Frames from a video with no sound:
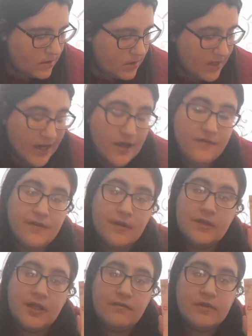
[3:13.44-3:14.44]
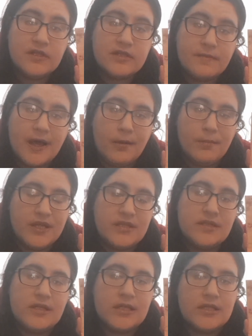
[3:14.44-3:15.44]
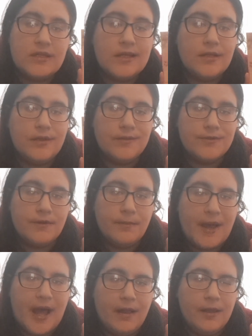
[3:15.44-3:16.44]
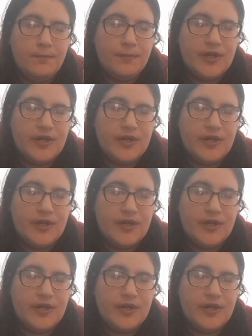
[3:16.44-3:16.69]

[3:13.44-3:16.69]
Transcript: And I fell in love with this palette because it is a neutral palette,